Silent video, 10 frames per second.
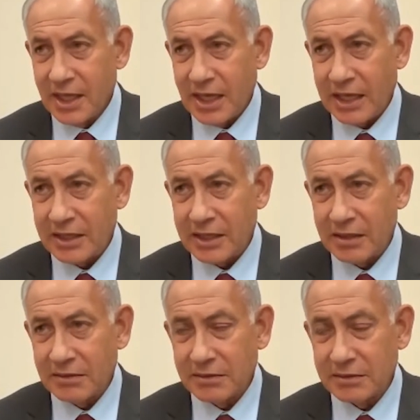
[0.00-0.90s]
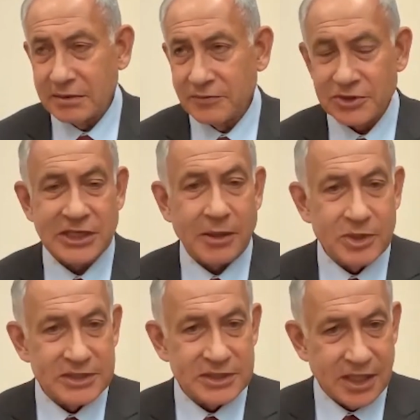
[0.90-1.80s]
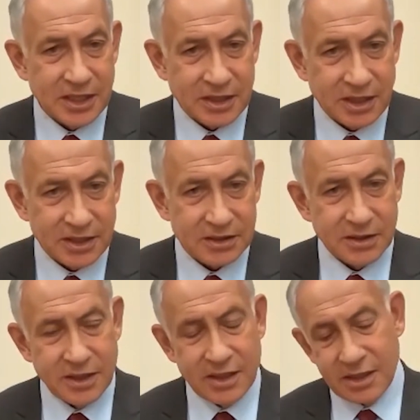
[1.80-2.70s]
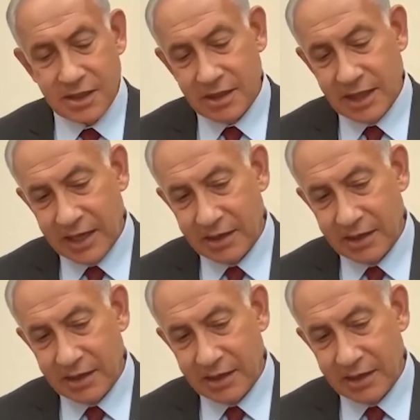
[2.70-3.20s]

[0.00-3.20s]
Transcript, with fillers: And for some reason, he thought that